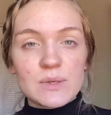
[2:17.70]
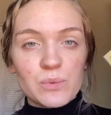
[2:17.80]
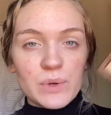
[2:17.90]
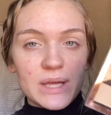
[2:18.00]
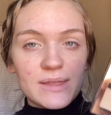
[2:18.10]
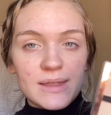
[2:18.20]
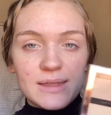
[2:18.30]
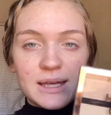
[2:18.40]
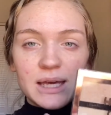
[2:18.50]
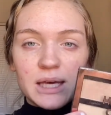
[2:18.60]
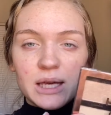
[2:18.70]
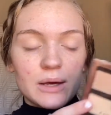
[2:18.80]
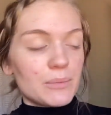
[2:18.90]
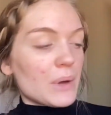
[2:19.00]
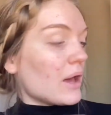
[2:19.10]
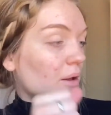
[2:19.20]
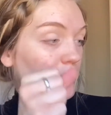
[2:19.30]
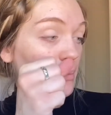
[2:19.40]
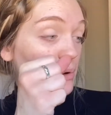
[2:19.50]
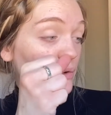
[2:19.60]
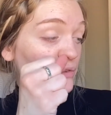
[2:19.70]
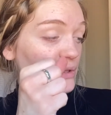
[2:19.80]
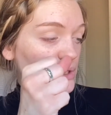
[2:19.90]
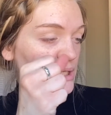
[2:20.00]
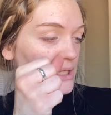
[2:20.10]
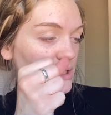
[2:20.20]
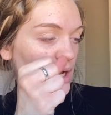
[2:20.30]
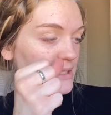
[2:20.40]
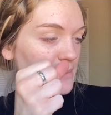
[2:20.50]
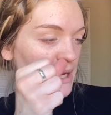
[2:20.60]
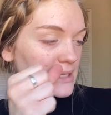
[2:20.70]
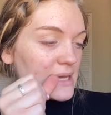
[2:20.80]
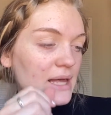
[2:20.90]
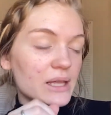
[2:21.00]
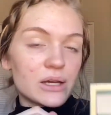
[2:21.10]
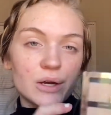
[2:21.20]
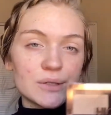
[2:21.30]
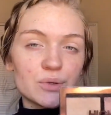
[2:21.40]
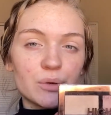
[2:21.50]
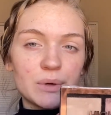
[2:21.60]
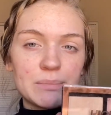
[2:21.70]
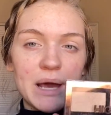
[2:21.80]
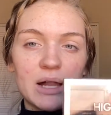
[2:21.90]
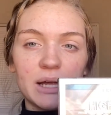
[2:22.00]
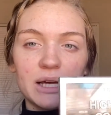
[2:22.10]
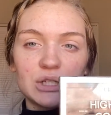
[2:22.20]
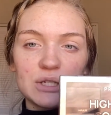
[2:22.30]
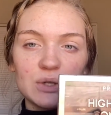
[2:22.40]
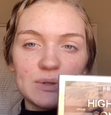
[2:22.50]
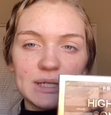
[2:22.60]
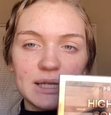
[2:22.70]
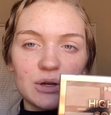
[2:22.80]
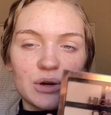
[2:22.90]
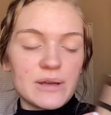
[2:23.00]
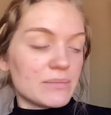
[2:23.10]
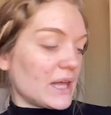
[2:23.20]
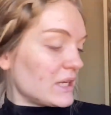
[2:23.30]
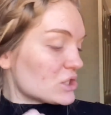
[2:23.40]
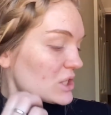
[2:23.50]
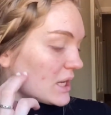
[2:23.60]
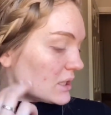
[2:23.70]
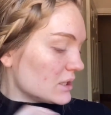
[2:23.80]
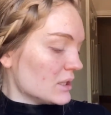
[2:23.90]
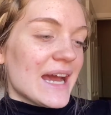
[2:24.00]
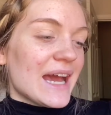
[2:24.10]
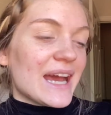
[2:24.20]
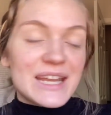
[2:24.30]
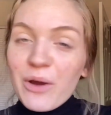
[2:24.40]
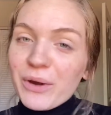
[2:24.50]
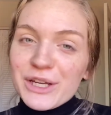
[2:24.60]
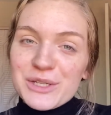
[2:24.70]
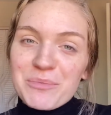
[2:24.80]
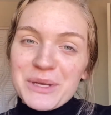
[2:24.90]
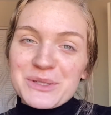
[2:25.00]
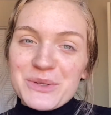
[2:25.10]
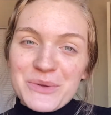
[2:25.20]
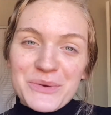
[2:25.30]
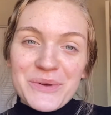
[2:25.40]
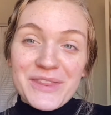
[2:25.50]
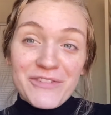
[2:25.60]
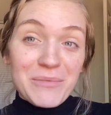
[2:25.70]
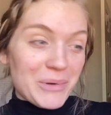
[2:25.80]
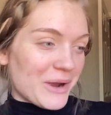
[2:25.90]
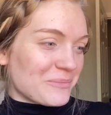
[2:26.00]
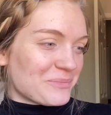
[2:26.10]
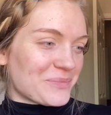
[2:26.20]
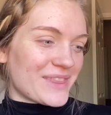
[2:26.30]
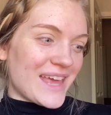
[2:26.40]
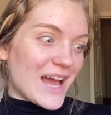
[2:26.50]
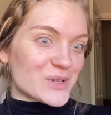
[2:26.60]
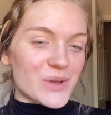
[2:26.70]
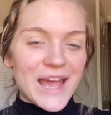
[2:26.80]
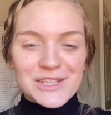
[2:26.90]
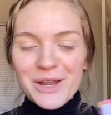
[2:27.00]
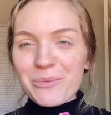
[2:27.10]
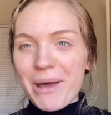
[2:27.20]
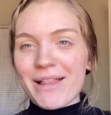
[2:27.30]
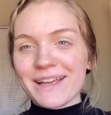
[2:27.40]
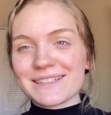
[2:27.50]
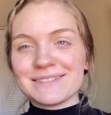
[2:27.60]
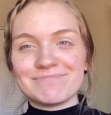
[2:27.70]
with the Profusion Cosmetics Highlight and Contour 1 palette. I just used the cream light shade. And now we're gonna jump into the fun part, the actual eyeshadow palette.